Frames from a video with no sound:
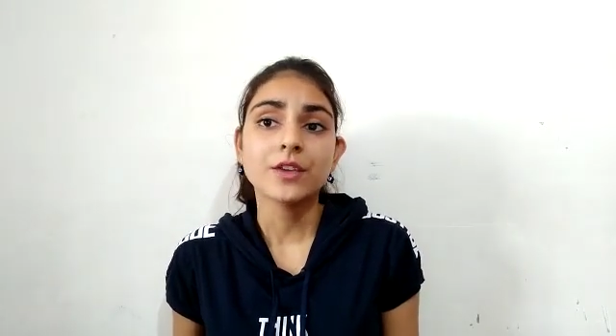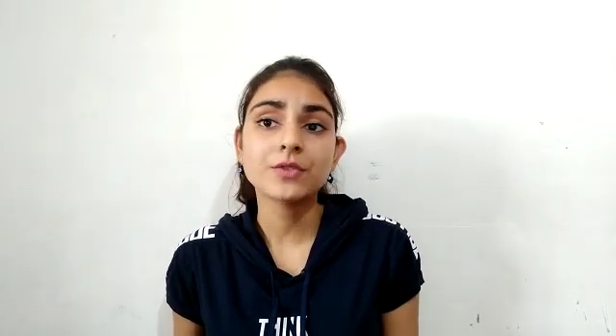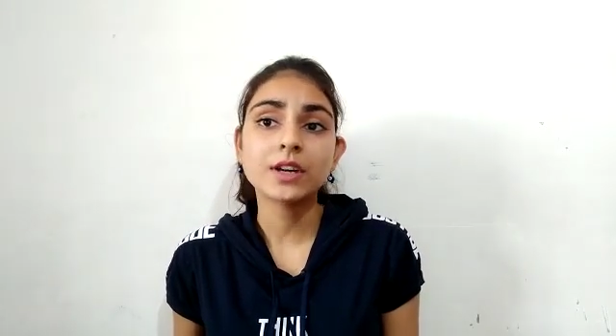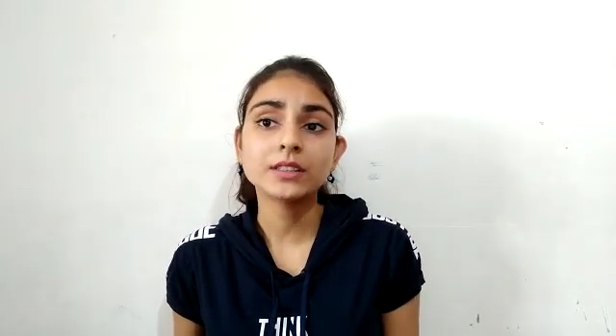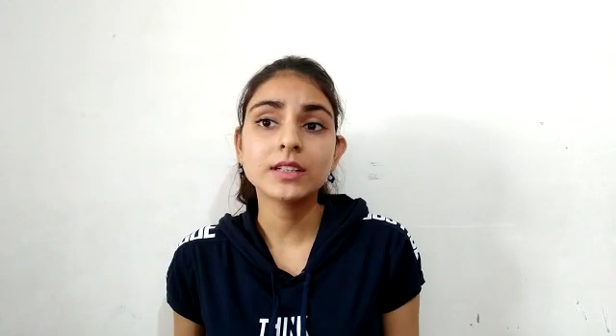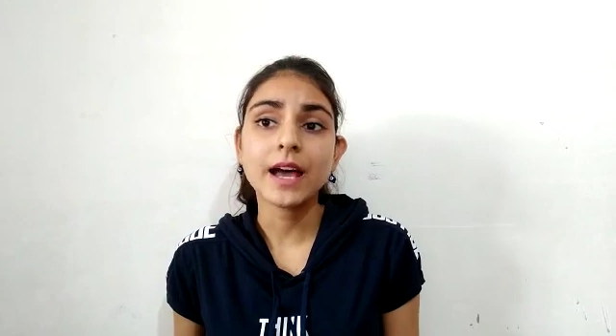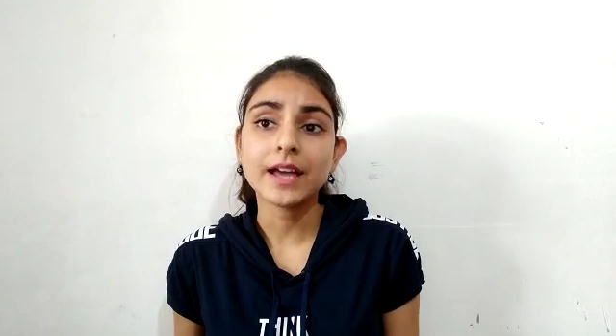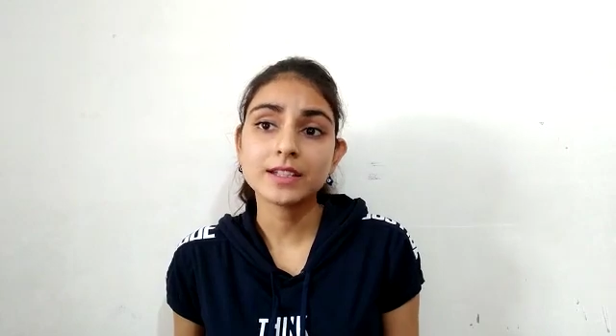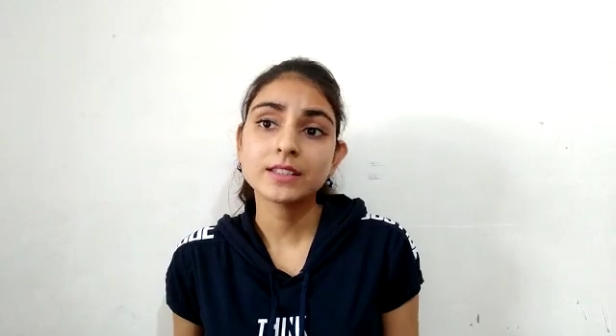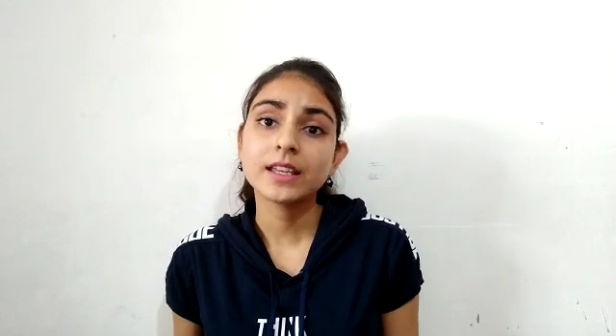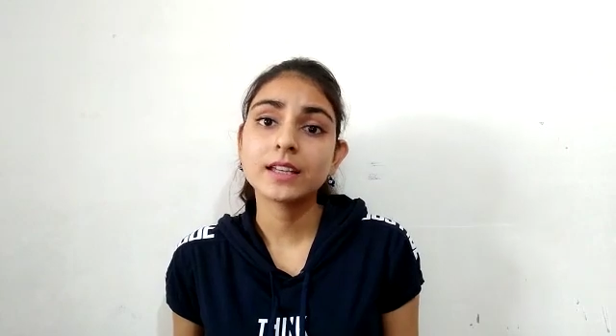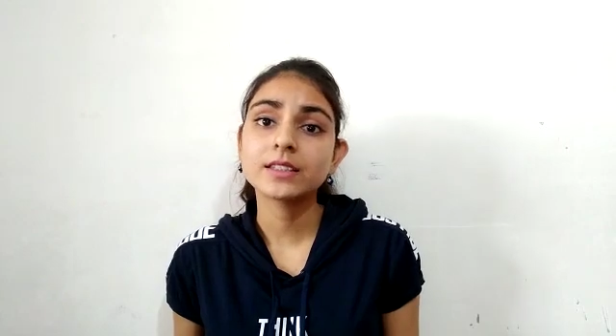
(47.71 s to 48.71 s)
He further
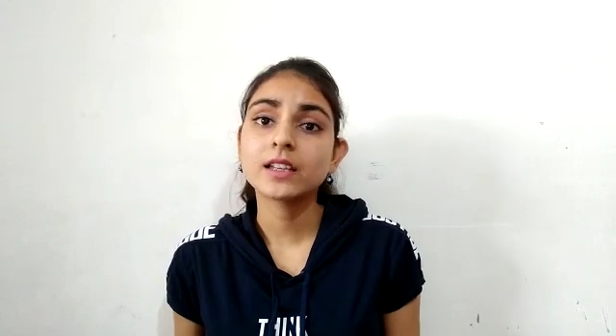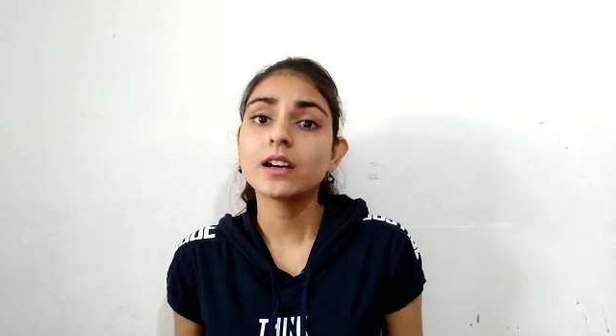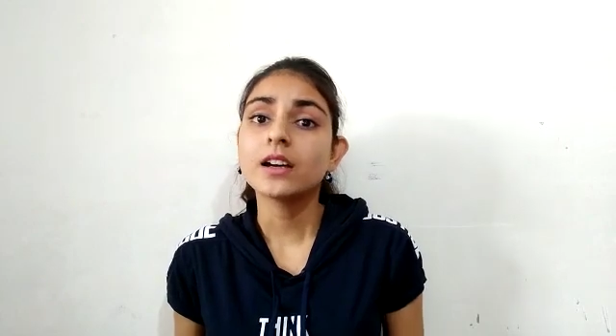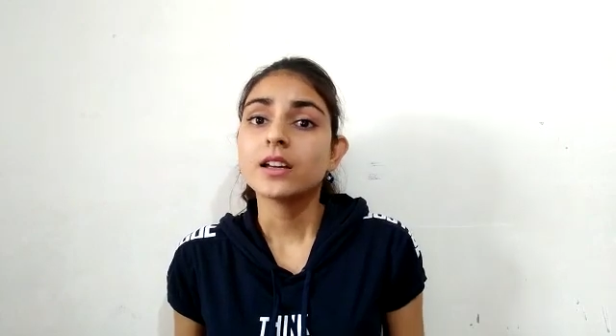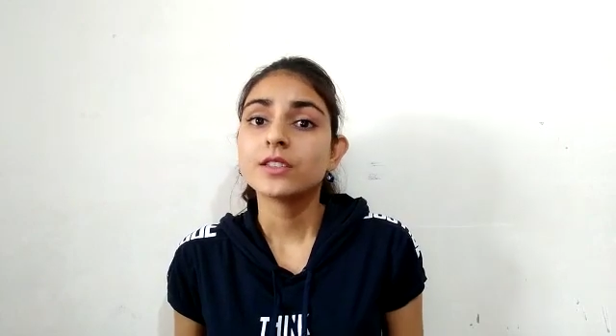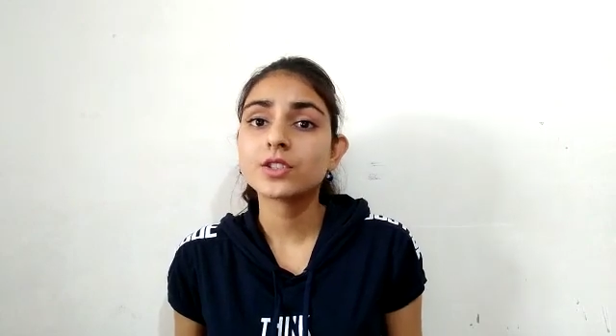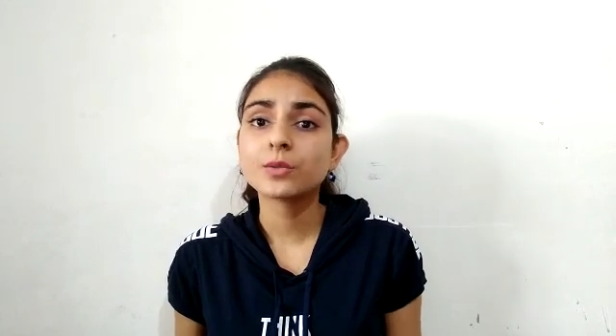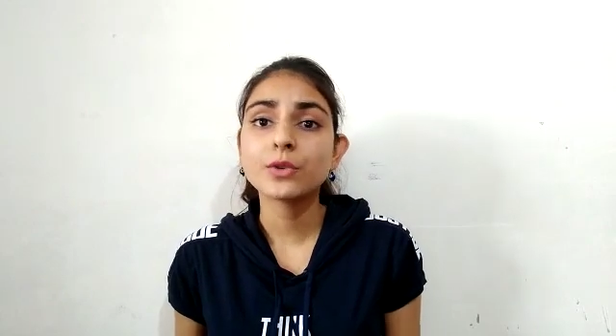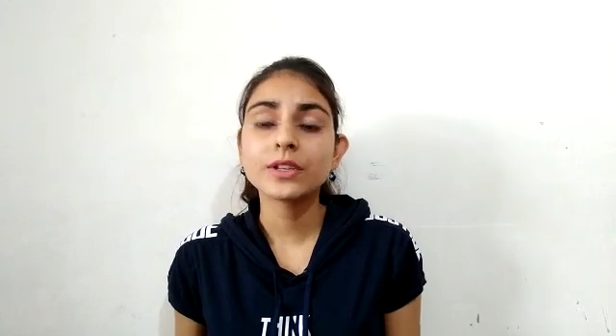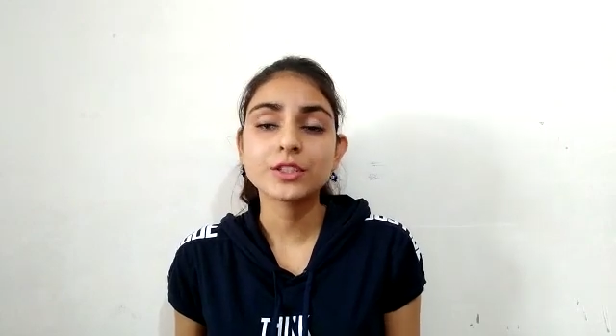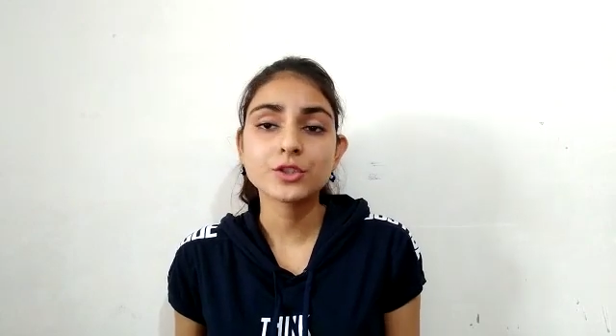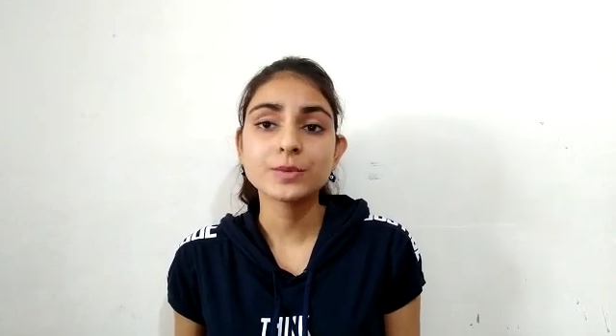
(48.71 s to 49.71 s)
added that the
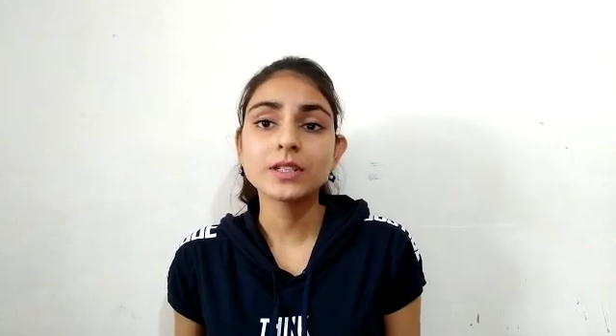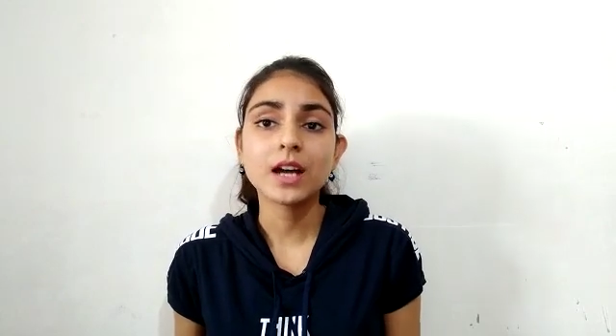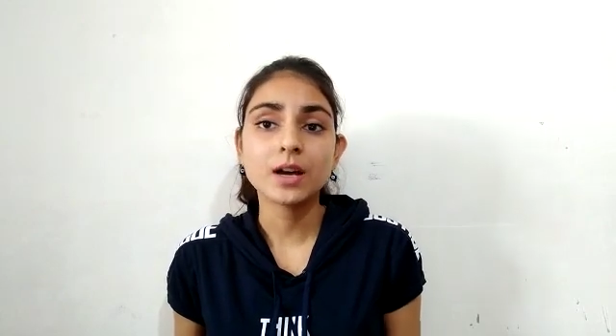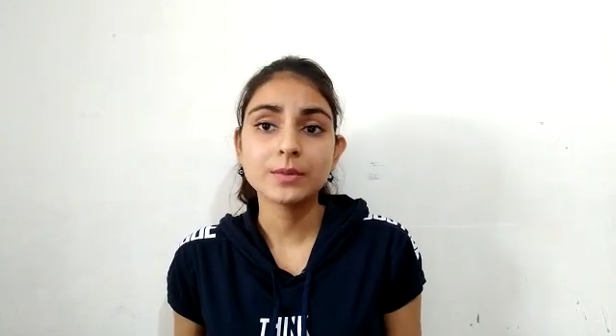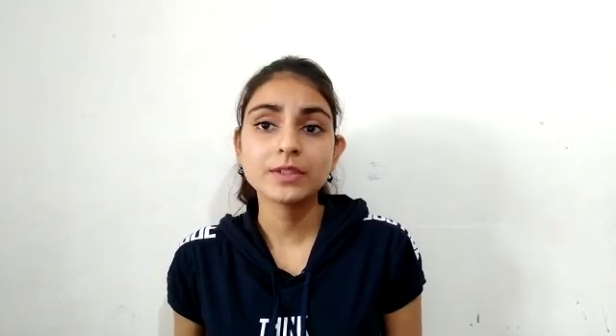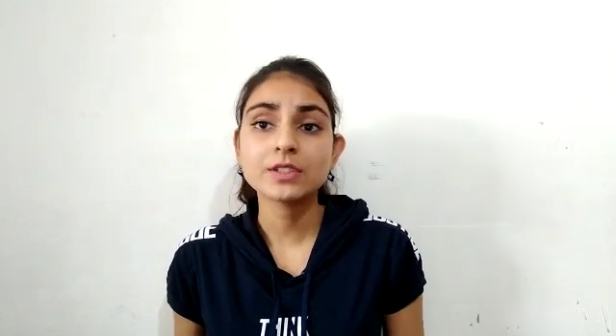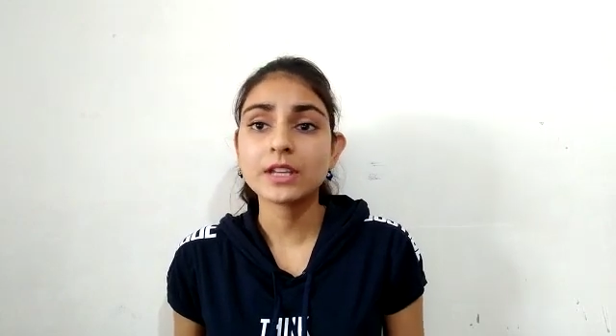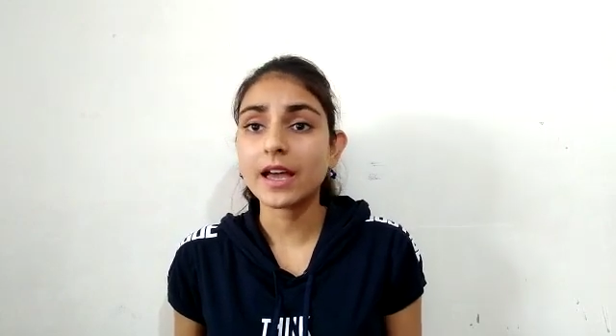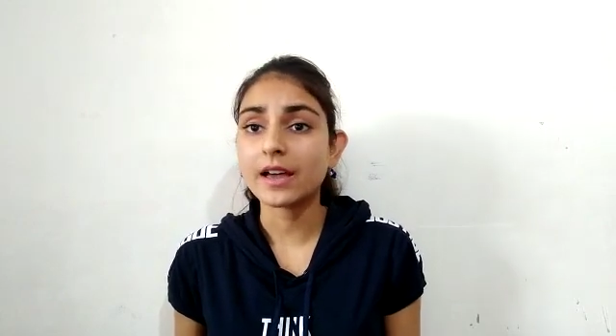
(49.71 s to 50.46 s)
Jammu and Kashmir government